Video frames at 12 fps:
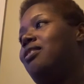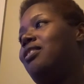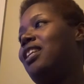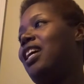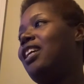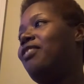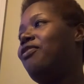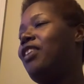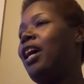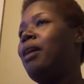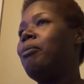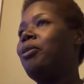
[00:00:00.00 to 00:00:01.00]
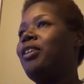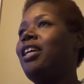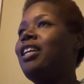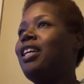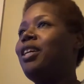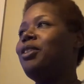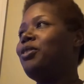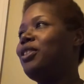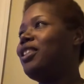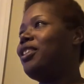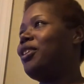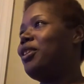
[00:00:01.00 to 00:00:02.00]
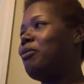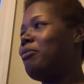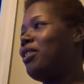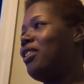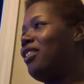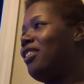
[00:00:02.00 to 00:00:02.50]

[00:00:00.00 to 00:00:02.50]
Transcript: That flame on that candle is scaring me.